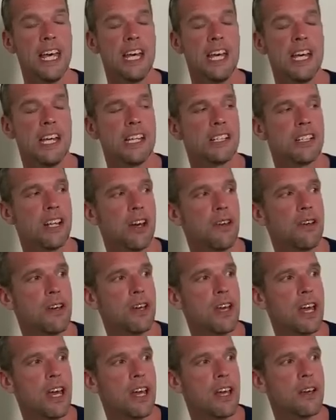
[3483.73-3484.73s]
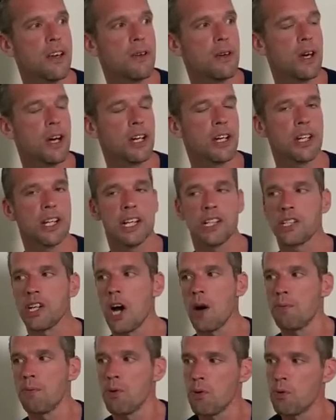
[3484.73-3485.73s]
So a good
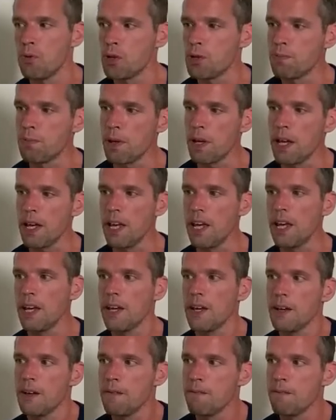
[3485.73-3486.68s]
example would be,